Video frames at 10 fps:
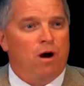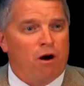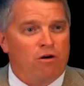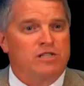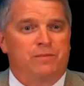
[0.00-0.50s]

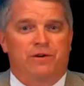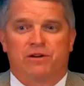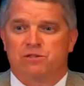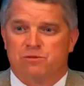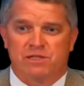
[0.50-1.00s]
our
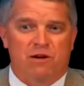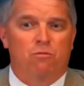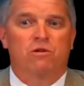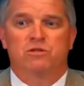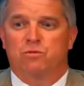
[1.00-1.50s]
experience was that
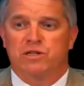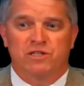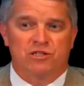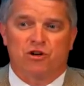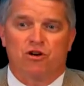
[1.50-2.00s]
once we
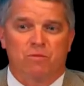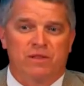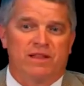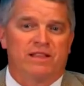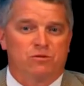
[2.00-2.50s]

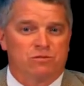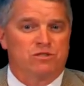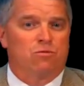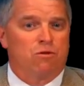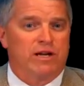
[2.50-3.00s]
determined that this was
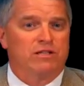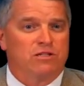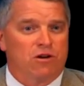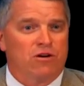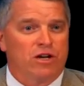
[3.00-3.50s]
the right
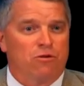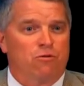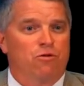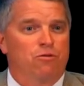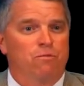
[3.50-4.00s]
target
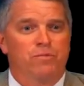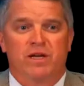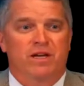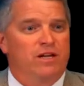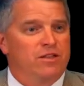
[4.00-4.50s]
group,
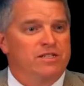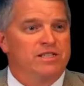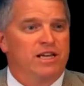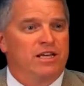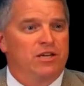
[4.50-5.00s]
you know, the
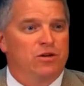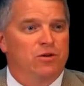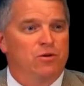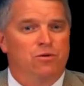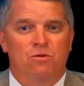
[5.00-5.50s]

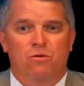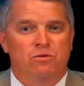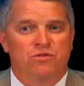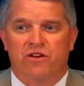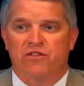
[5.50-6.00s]
CAQ
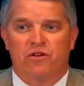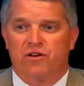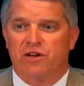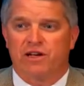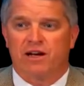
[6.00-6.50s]
was very,
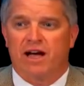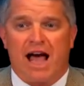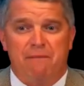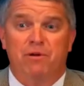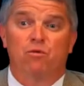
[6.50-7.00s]
very
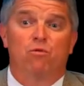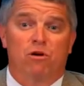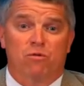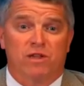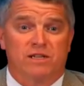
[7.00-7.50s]
happy to
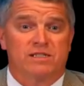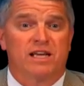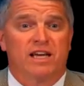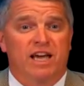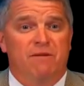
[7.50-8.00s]
work with us
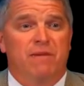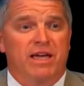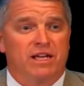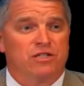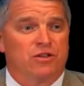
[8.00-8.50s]
in
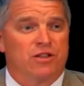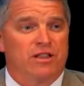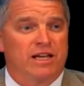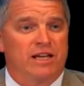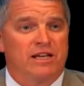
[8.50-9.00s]
making sure that
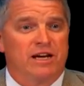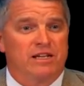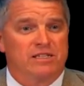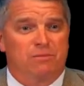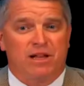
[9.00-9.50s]
they
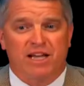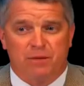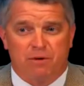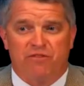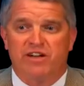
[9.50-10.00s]
supplied the
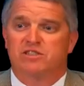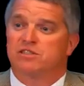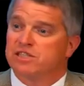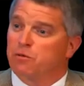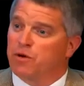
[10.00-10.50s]

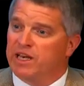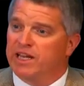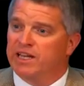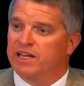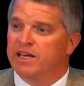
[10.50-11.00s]
professionals that we
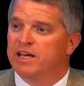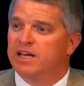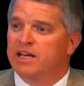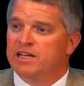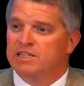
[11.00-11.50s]
needed
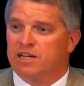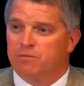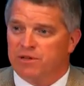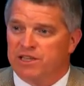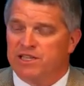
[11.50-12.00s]
to
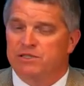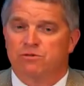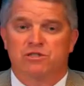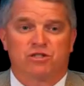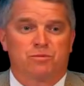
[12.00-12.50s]
complete these
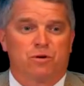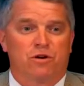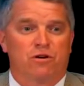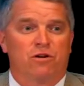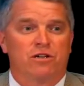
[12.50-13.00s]
research
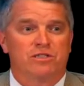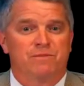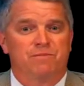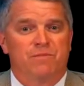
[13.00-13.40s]
protocols.